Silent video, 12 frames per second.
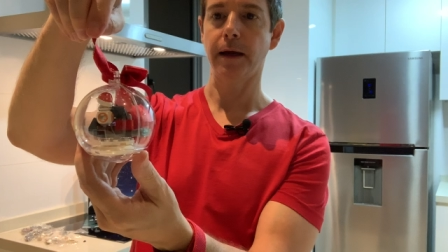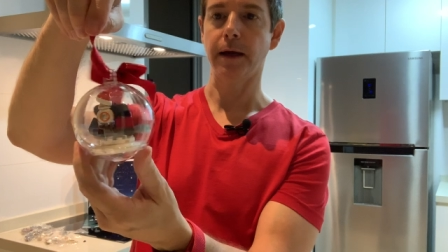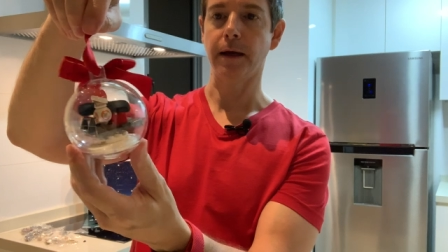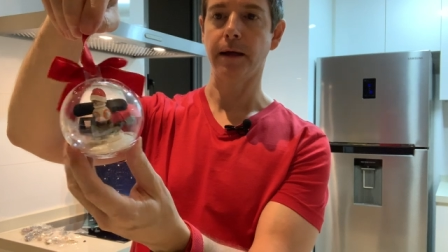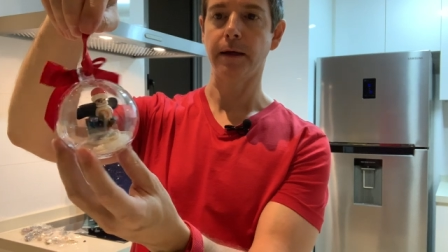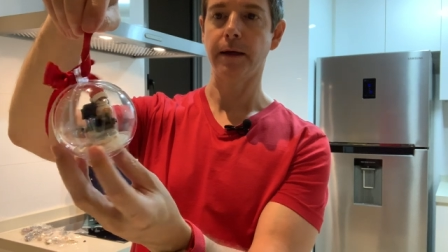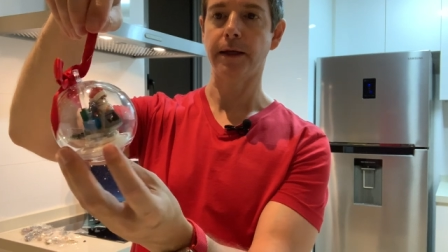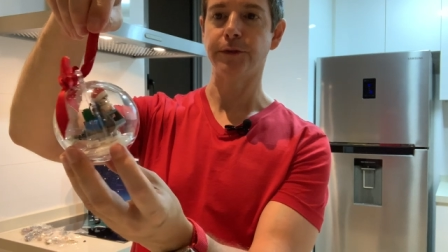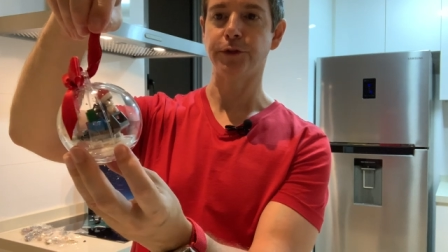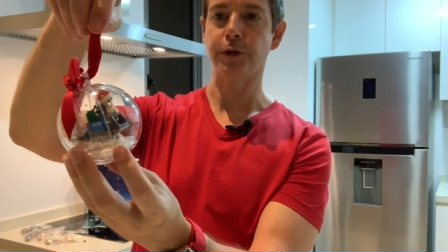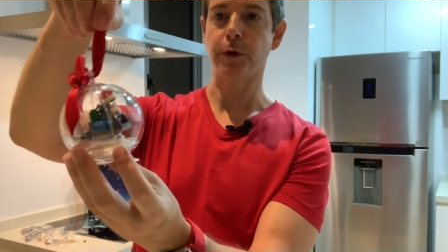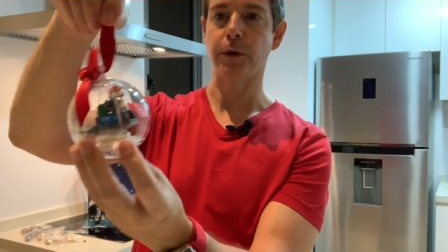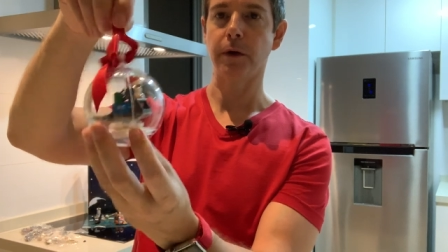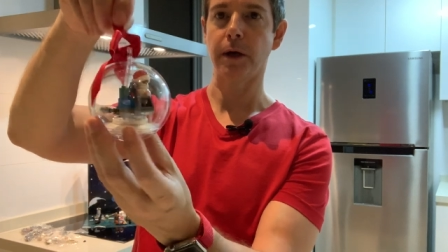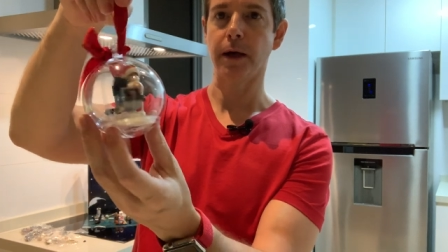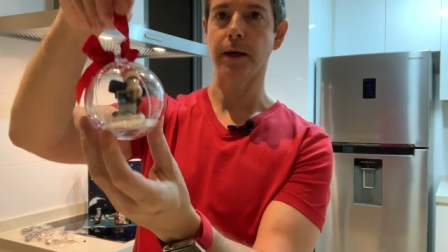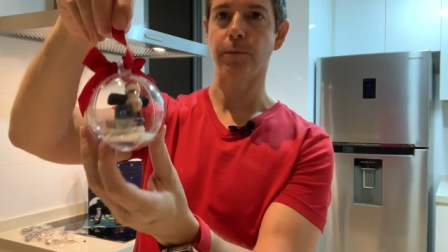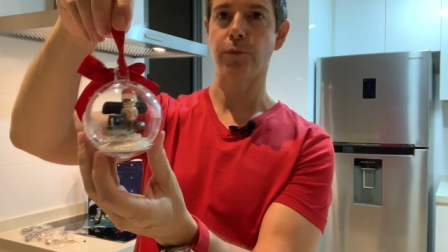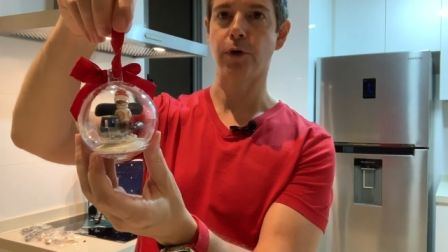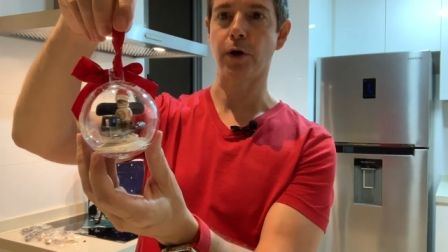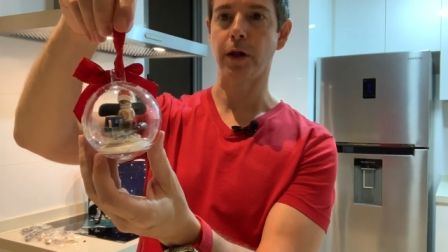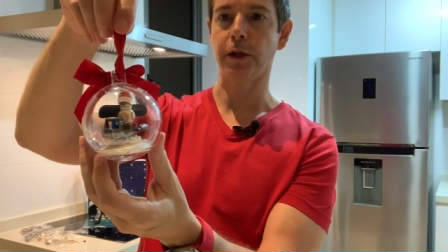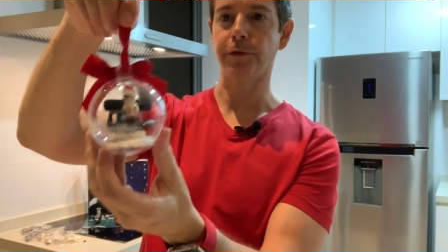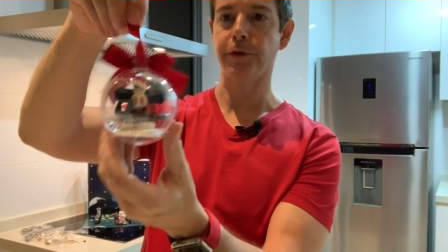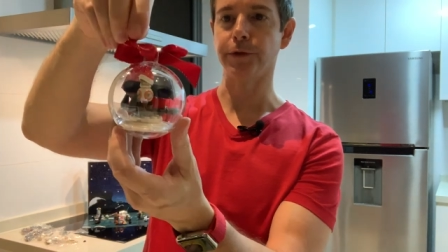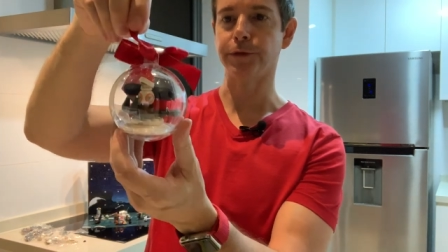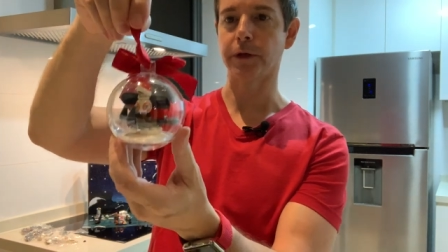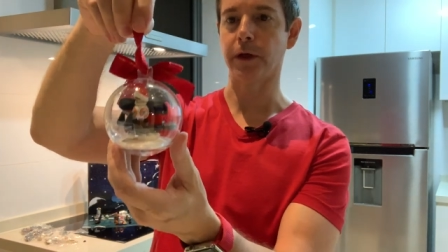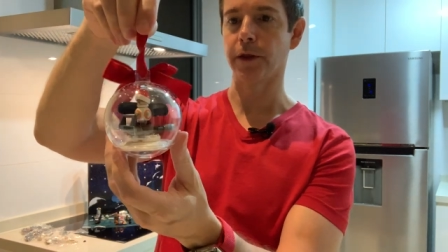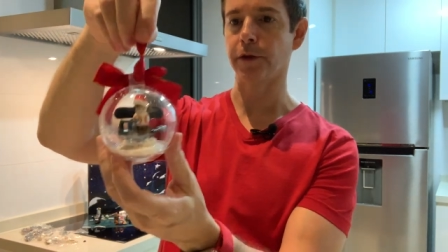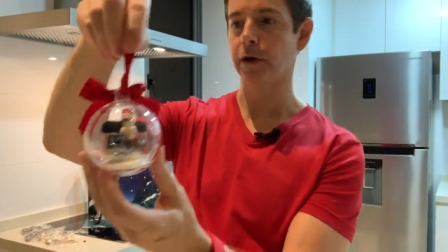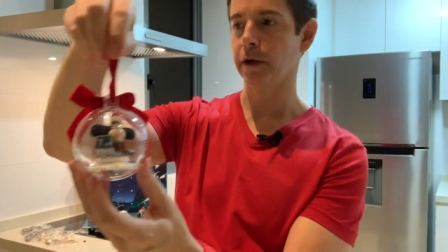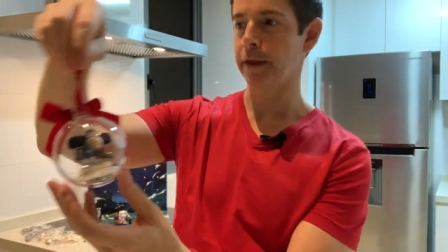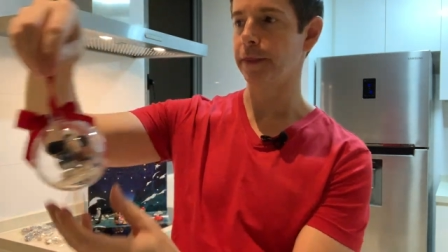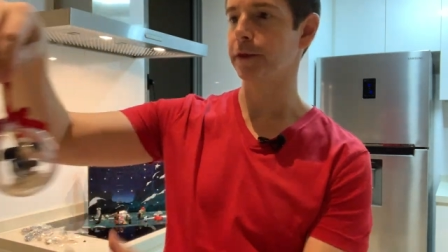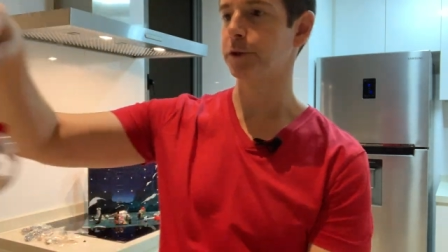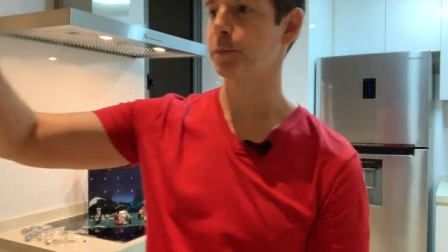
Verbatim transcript: Uh, and so I put all of those together in this